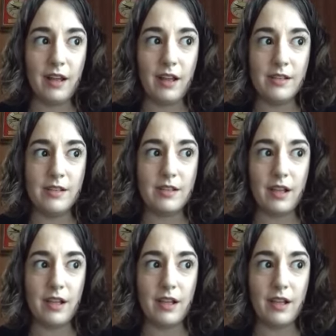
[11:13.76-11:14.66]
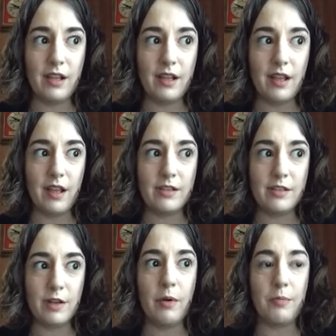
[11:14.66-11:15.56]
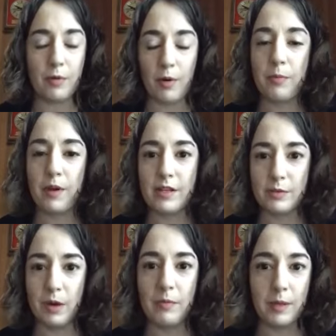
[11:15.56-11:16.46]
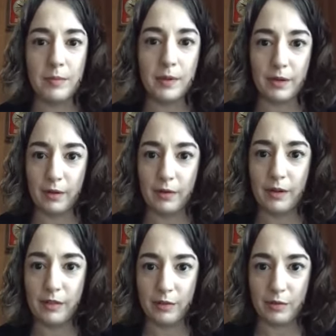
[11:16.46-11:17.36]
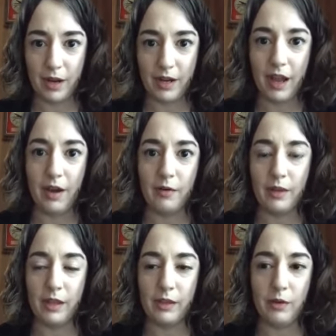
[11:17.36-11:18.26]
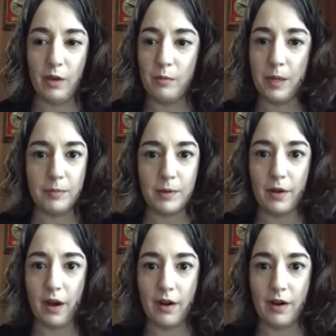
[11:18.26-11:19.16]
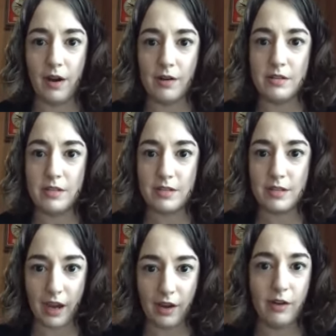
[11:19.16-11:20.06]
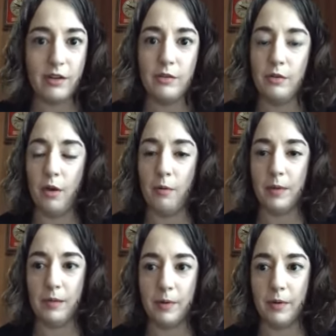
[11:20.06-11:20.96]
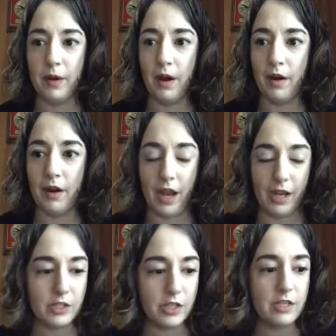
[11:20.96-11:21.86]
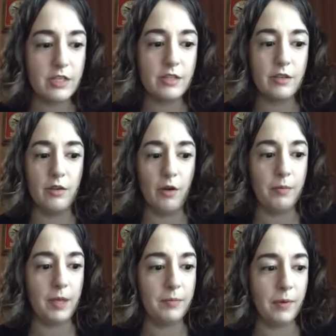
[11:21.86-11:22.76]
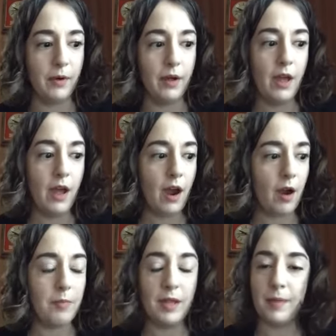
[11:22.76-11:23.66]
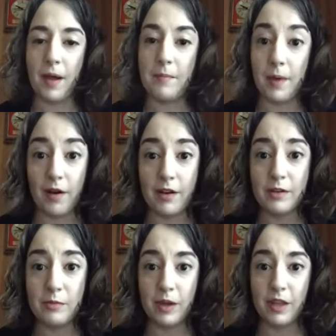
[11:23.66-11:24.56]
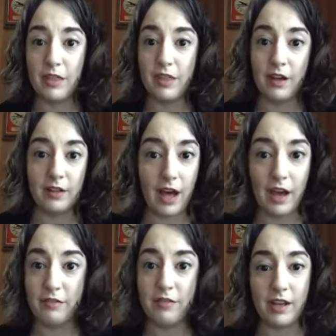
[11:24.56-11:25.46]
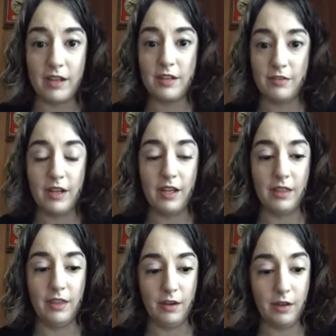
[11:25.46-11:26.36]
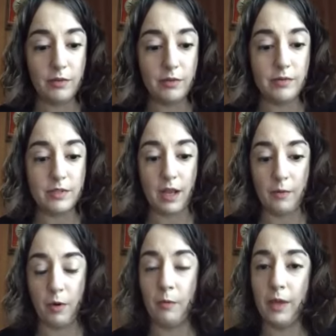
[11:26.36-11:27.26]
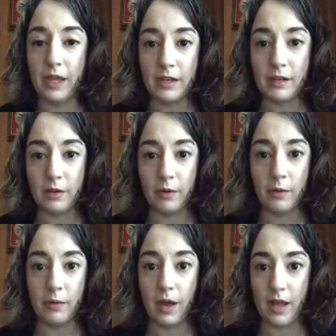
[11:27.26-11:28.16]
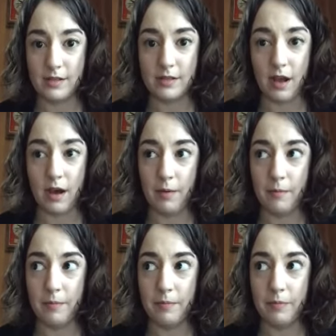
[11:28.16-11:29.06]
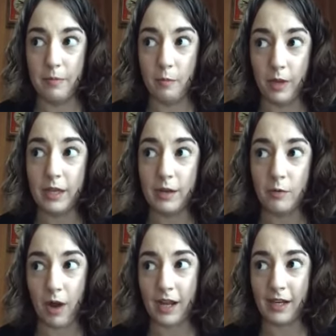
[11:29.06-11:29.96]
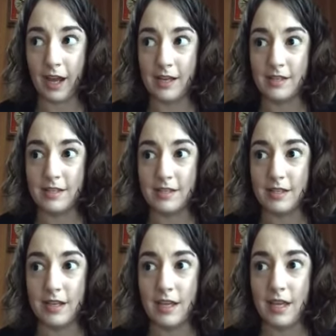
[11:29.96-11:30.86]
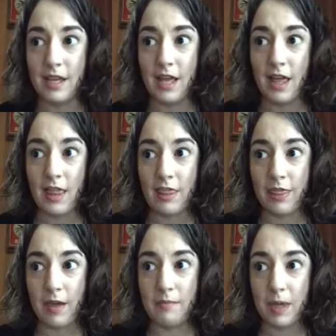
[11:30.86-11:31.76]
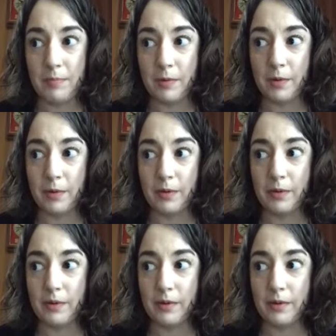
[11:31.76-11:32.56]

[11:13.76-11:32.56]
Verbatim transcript: is so appropriate to what people are going through right now like you know people are are scared you know people are anxious you know people are being bombarded with a lot of negativity in the news and what we can do is um, we can recognize that people